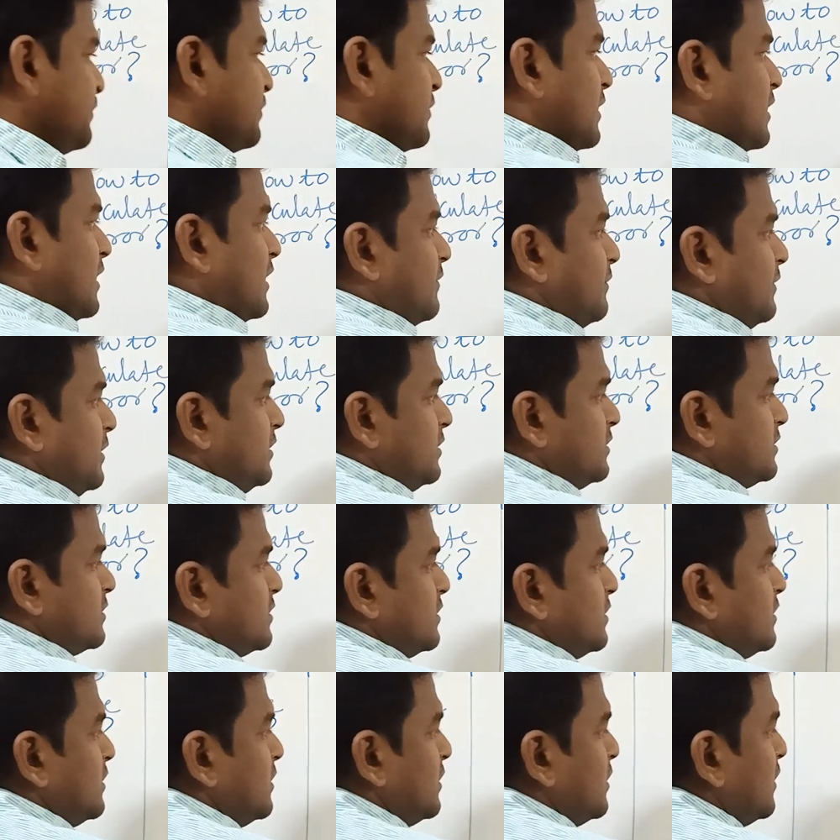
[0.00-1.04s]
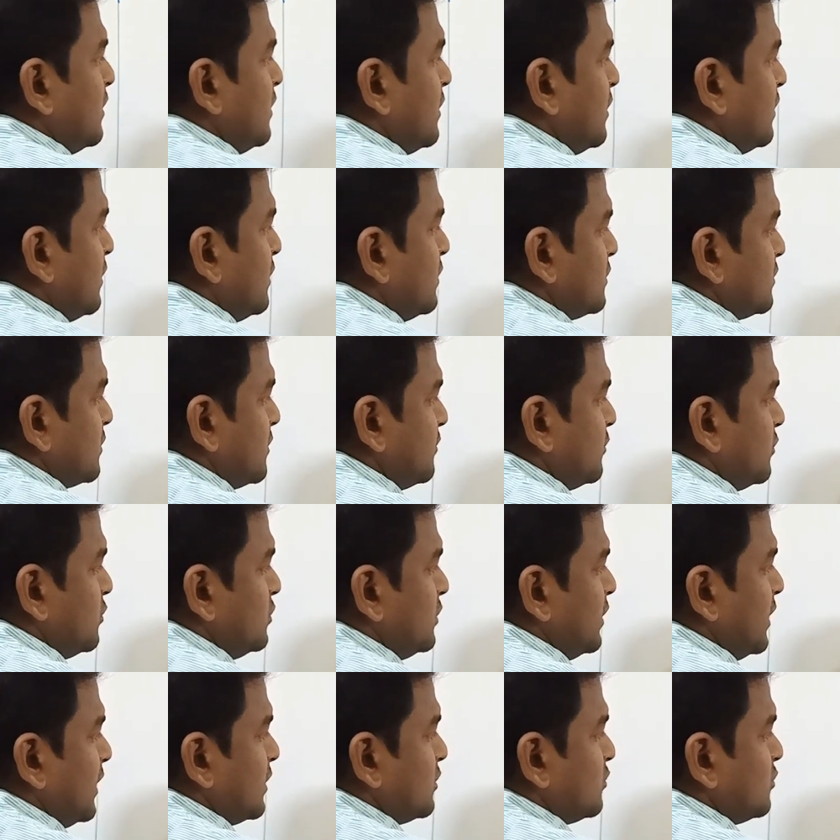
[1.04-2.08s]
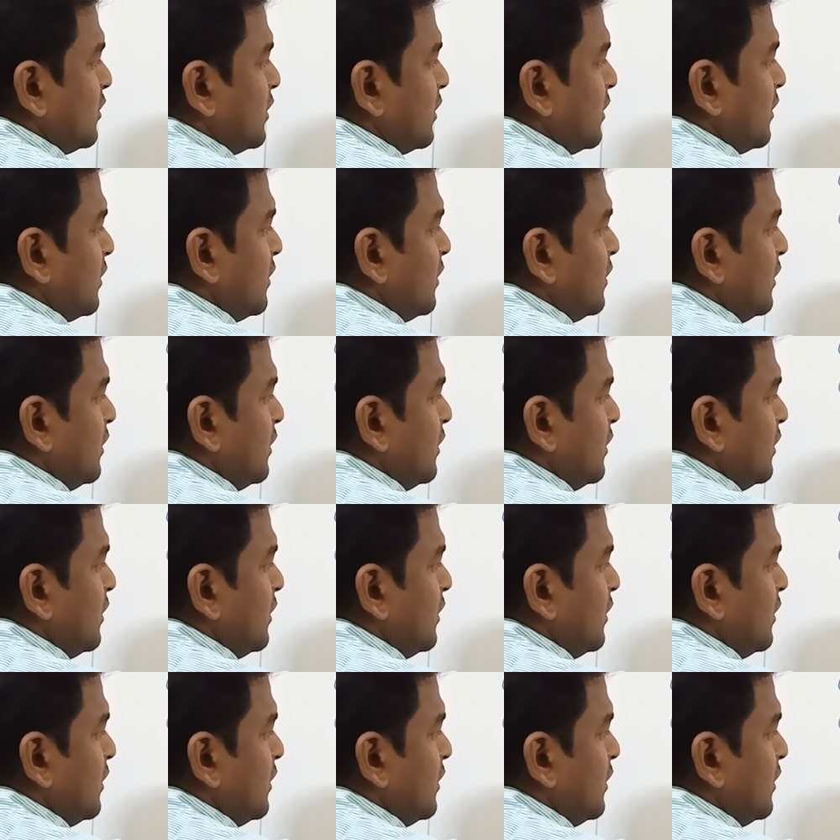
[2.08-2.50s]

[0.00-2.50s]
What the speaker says: That means suppose x1,